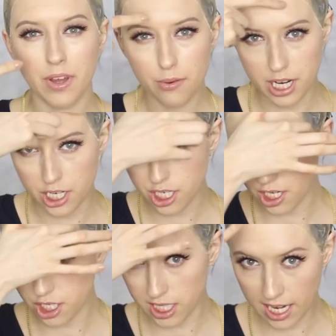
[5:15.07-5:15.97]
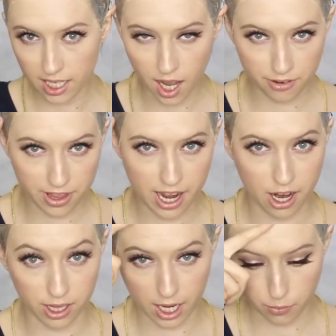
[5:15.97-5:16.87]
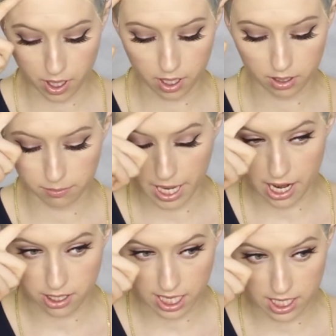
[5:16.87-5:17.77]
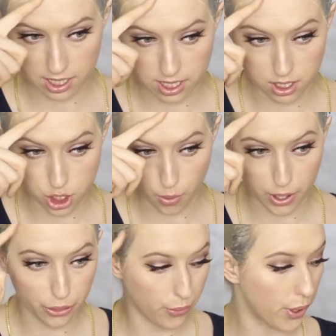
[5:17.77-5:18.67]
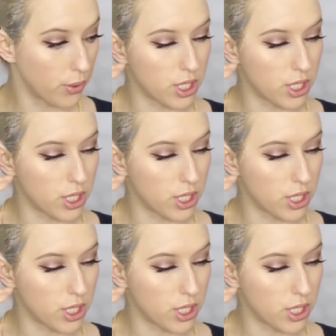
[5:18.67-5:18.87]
foundation and just kind of cover the hairline where my hair is kind of showing through,